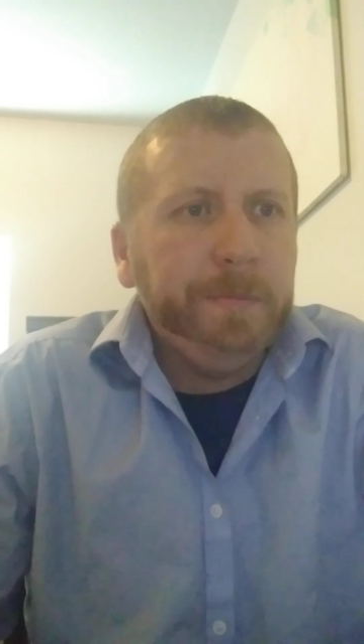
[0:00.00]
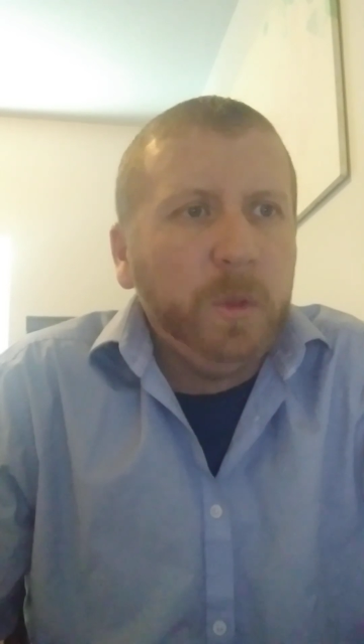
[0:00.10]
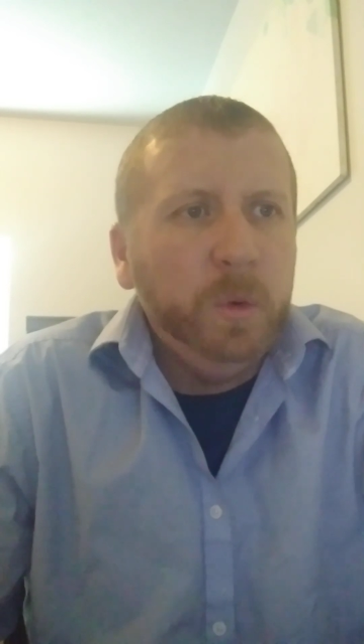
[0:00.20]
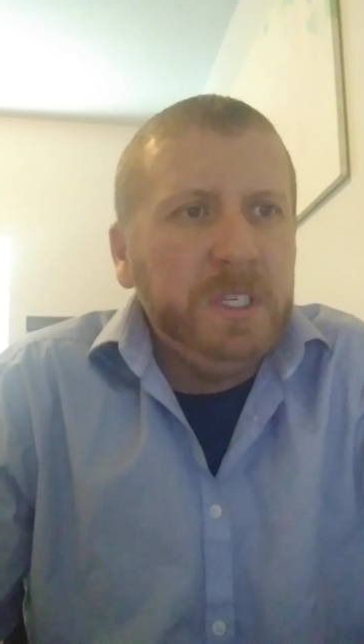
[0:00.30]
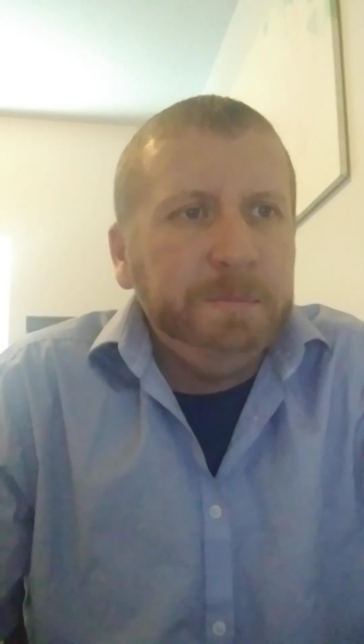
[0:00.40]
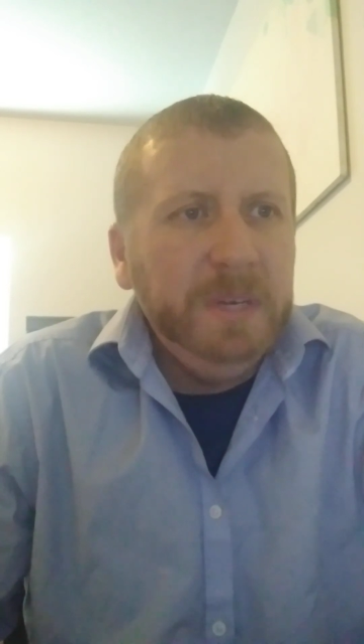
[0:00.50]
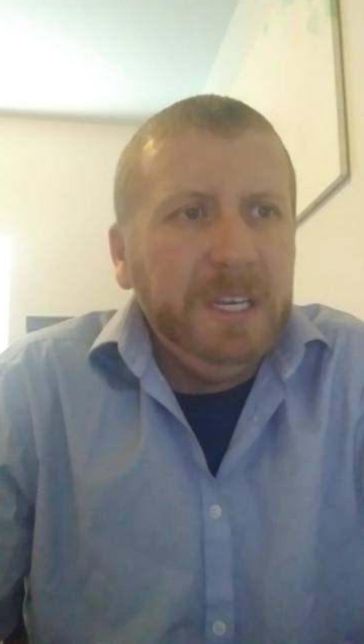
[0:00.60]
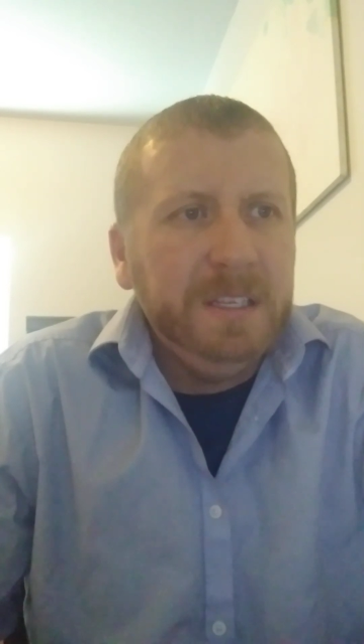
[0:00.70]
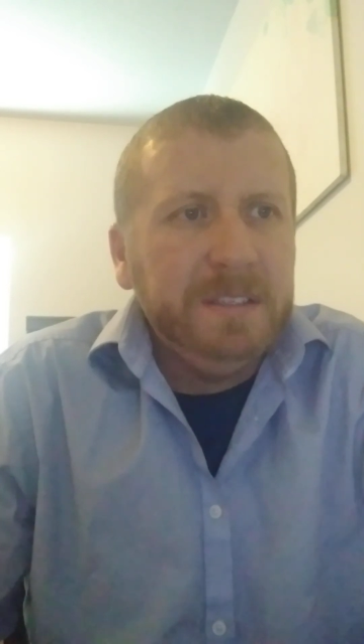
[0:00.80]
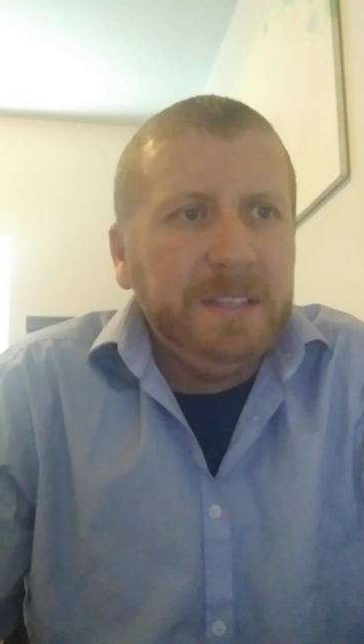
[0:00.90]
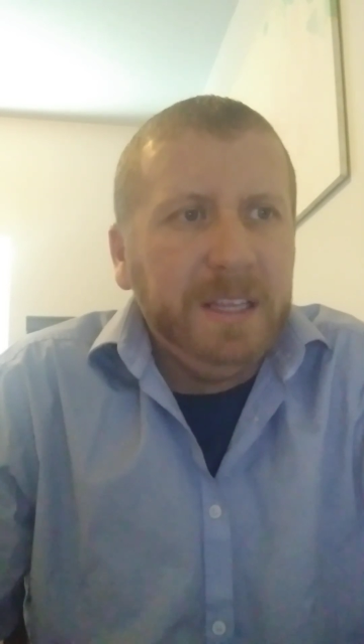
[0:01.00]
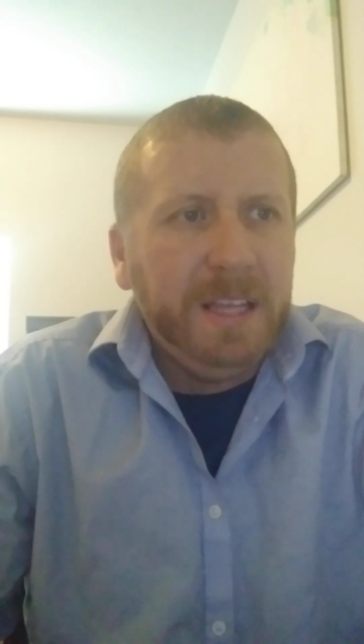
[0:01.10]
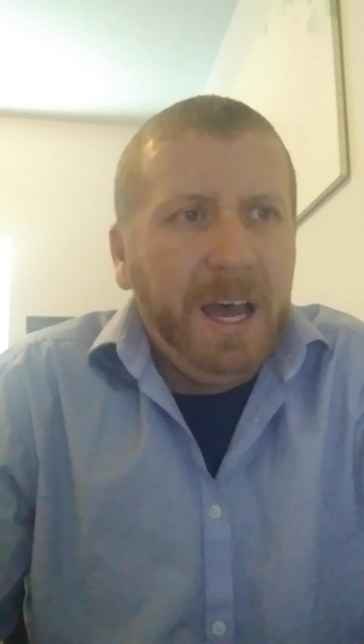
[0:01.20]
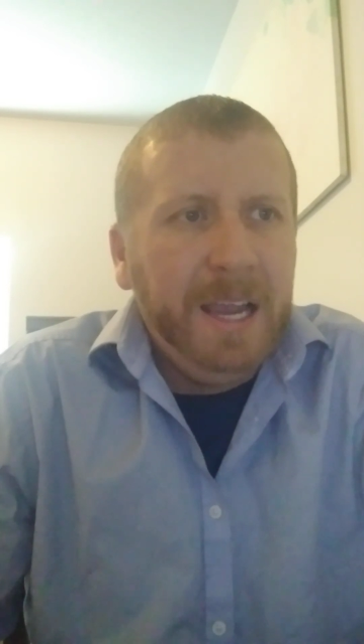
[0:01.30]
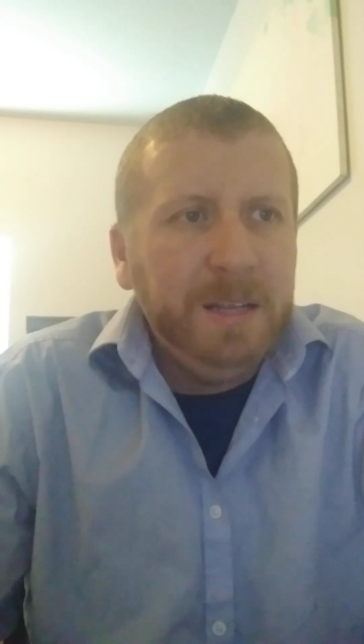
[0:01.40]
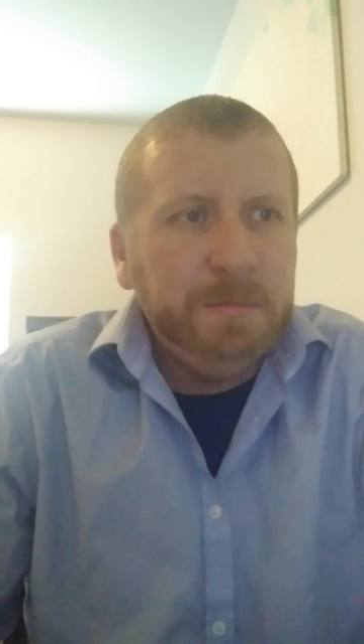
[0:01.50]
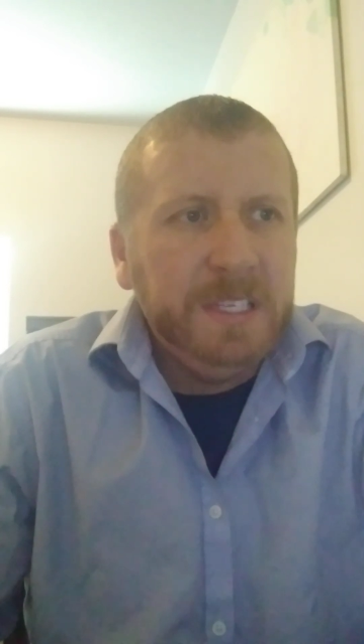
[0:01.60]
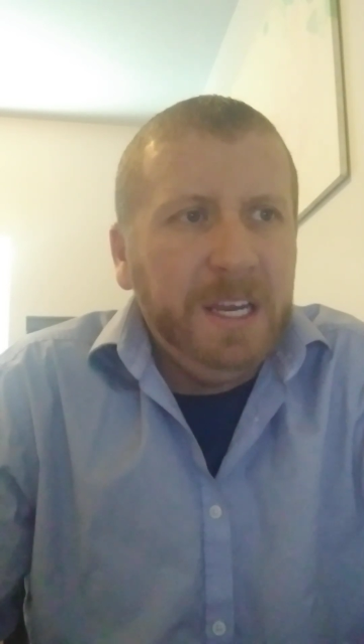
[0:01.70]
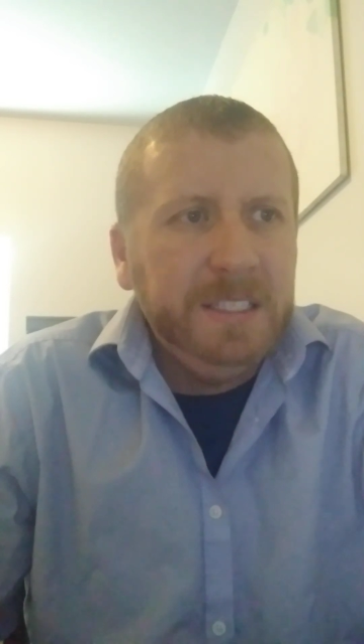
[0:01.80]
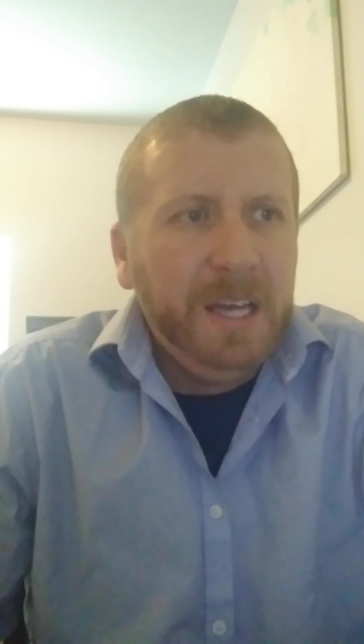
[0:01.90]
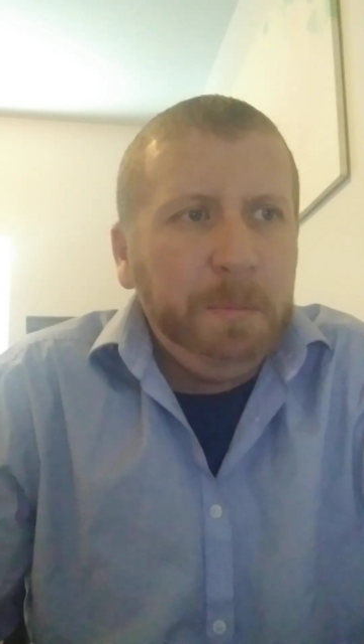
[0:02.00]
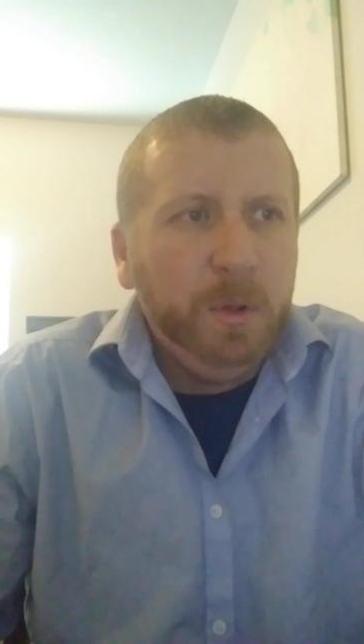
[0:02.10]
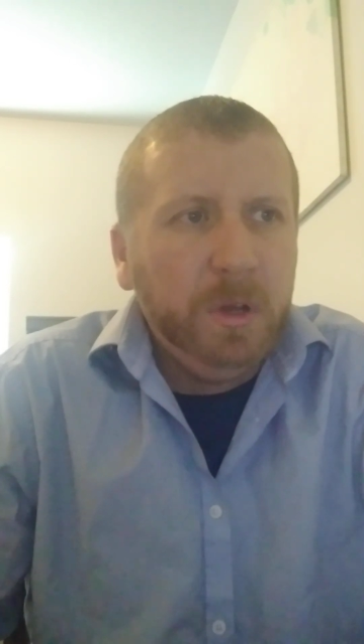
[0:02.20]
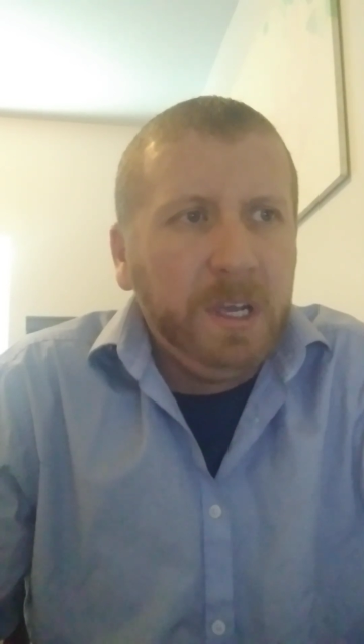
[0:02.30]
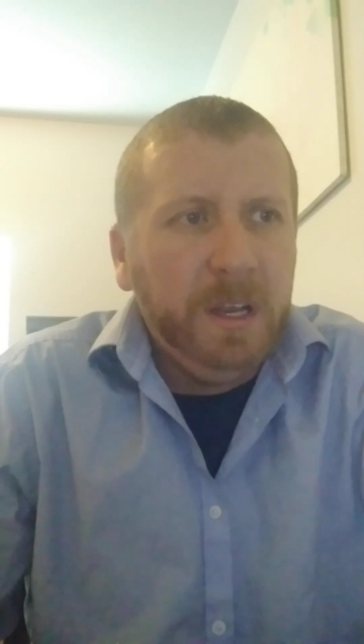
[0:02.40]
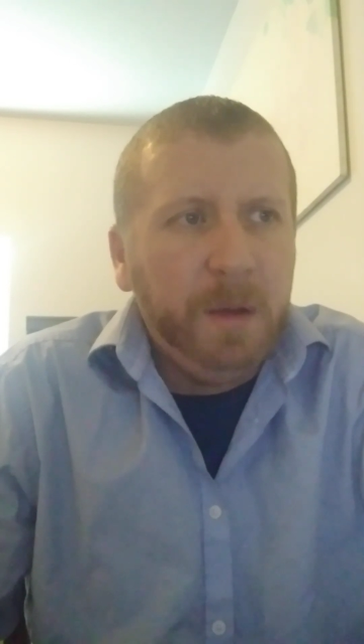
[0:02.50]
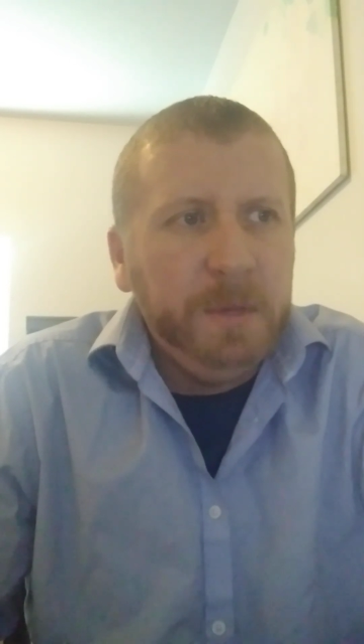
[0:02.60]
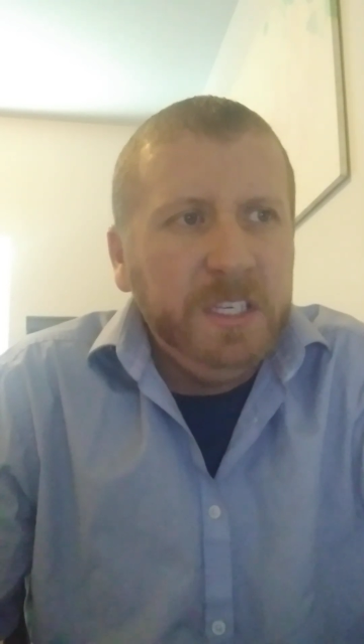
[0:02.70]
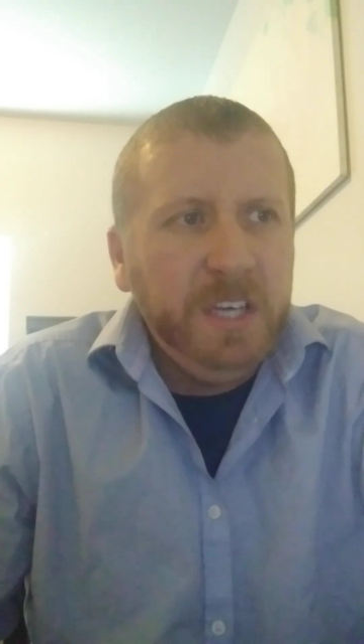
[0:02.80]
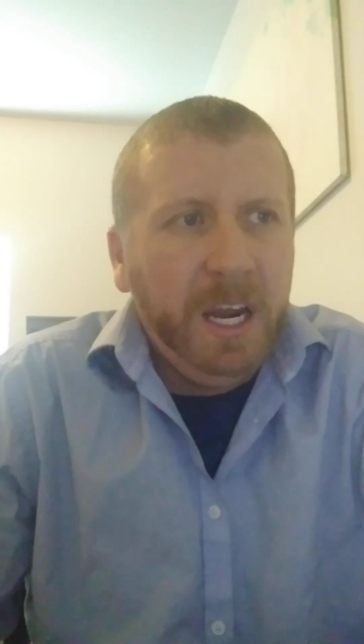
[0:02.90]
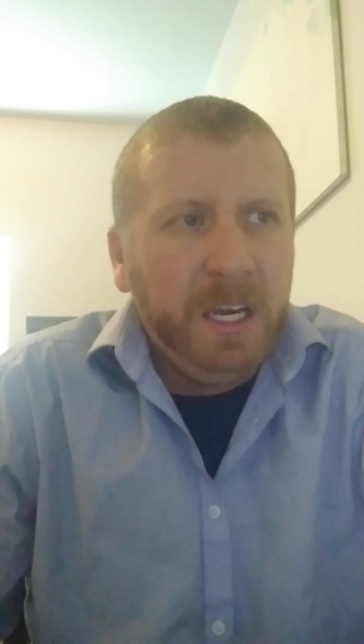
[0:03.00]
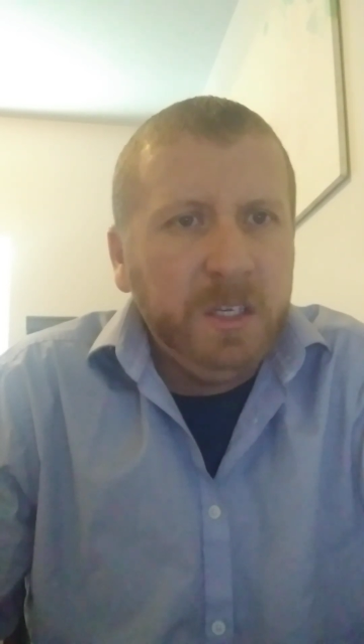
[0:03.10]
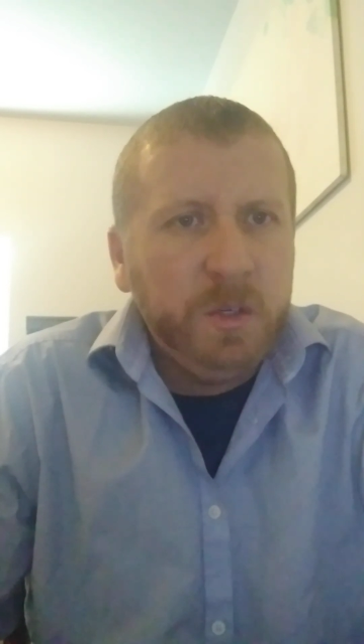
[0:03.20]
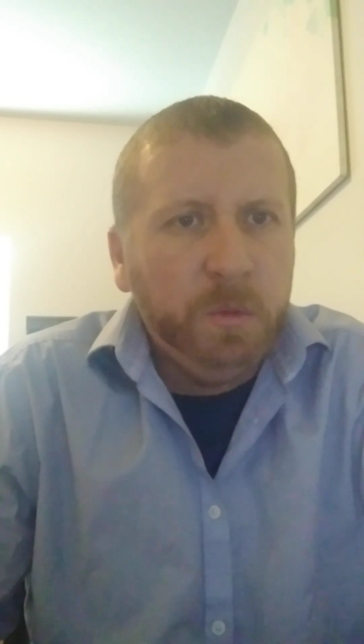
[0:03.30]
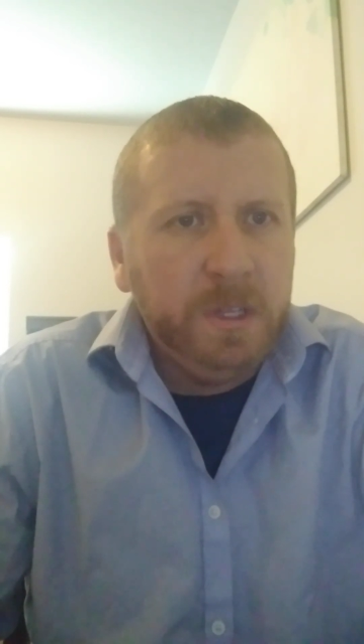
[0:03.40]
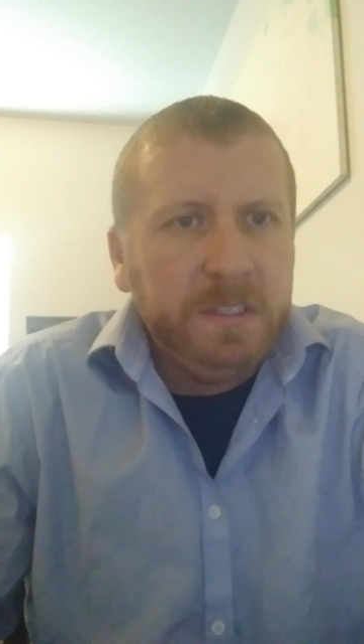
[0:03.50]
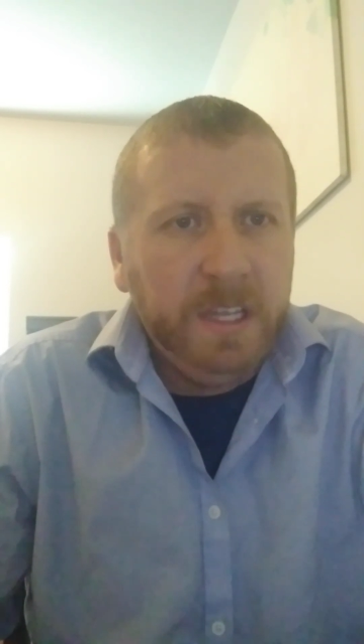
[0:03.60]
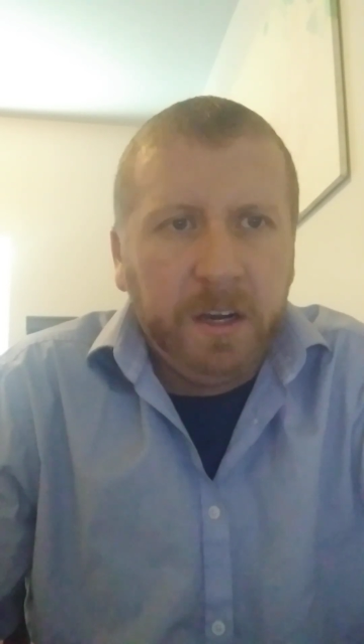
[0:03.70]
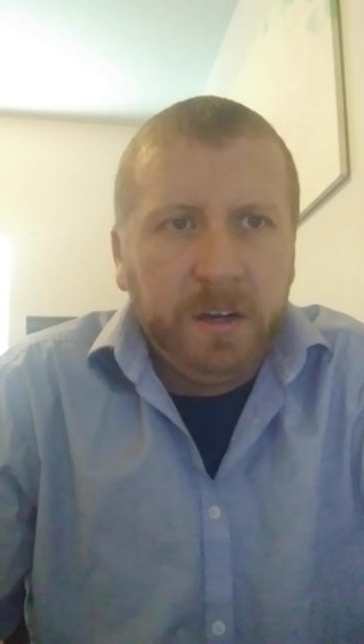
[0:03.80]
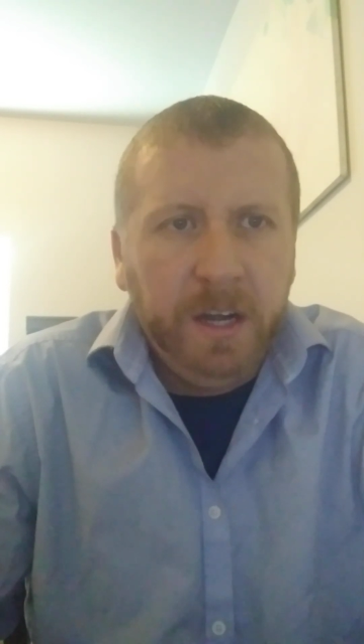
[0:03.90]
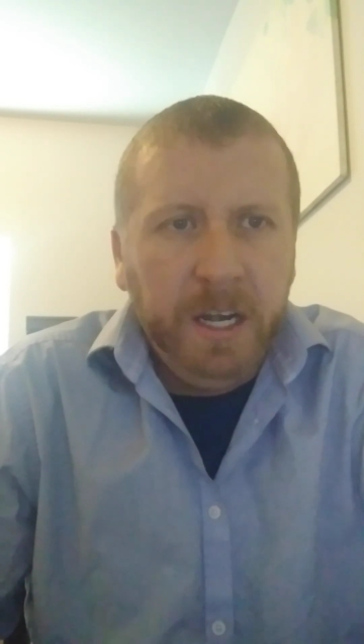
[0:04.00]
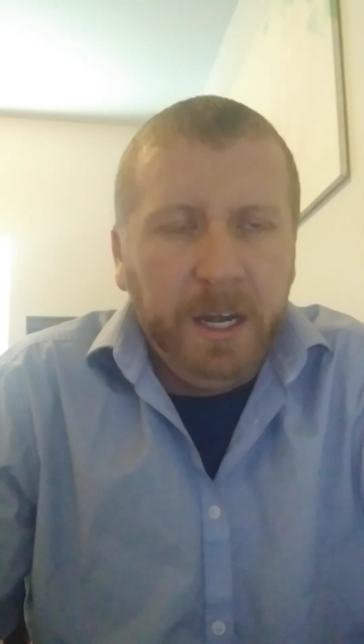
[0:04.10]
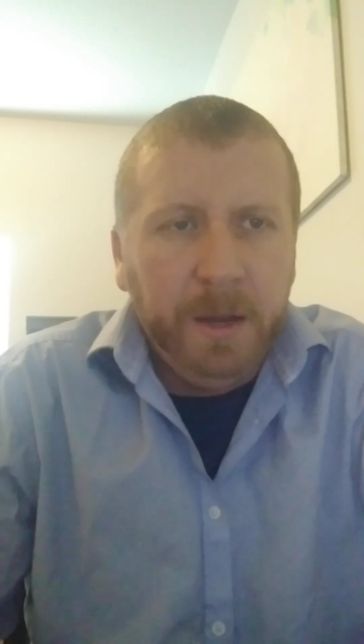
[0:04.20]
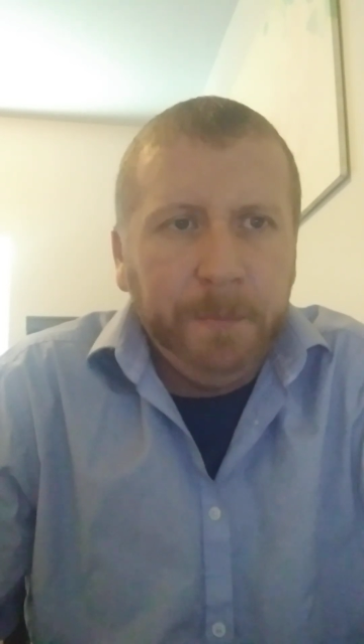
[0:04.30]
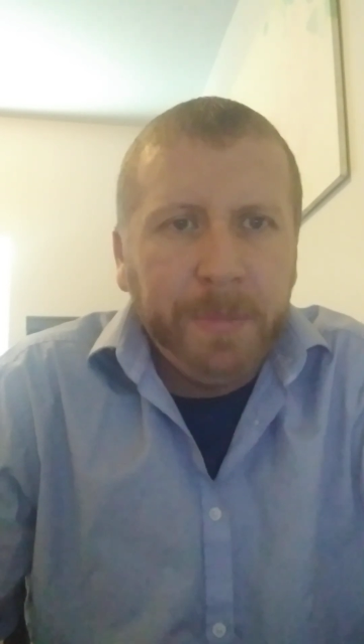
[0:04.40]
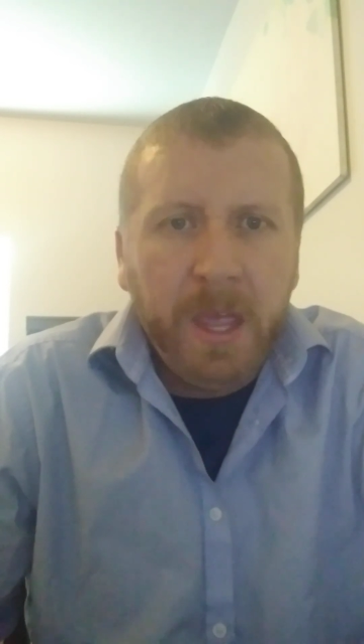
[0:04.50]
which means that the items in a tuple cannot be changed once they are created.